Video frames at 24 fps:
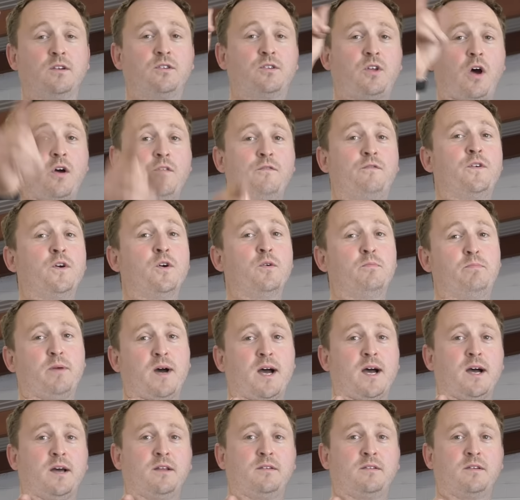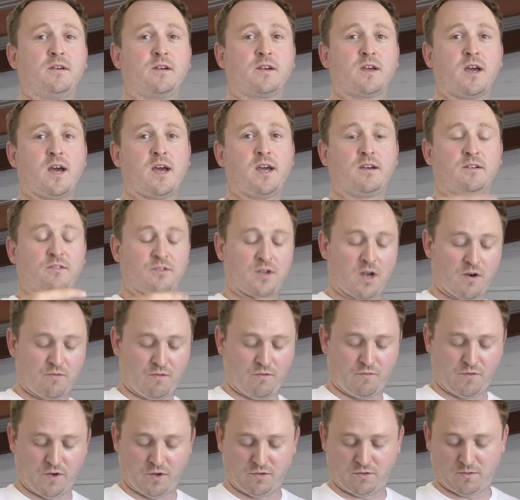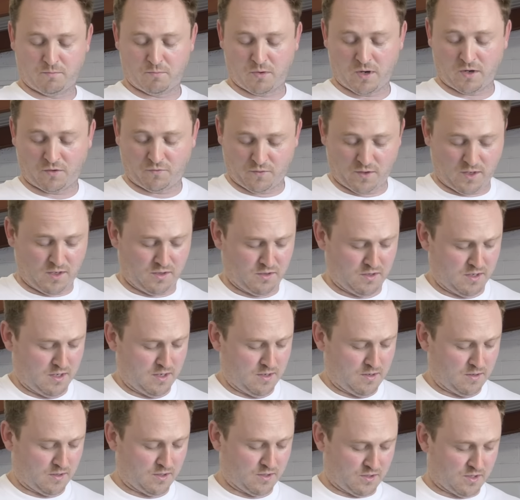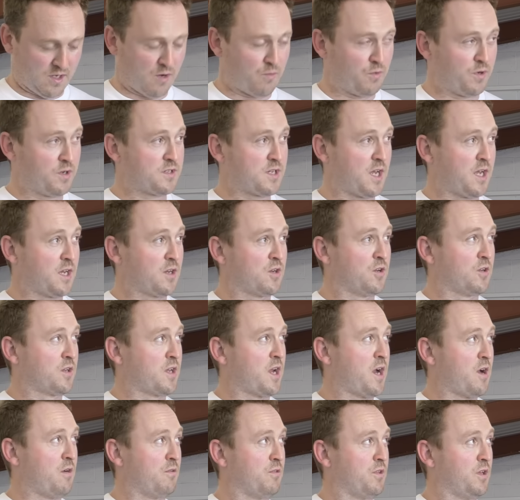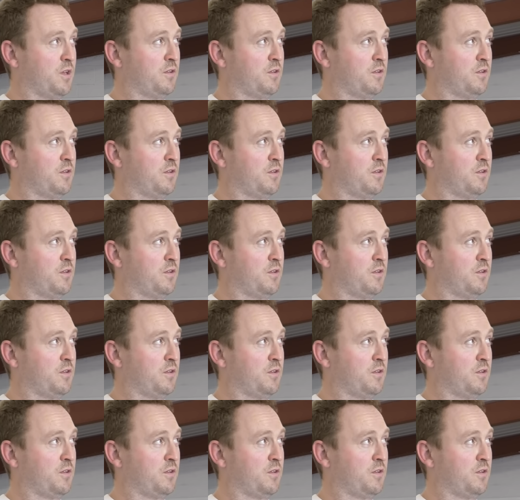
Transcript: don't feel bad, okay? Because yeah. I refuse to breastfeed because I want to take good care of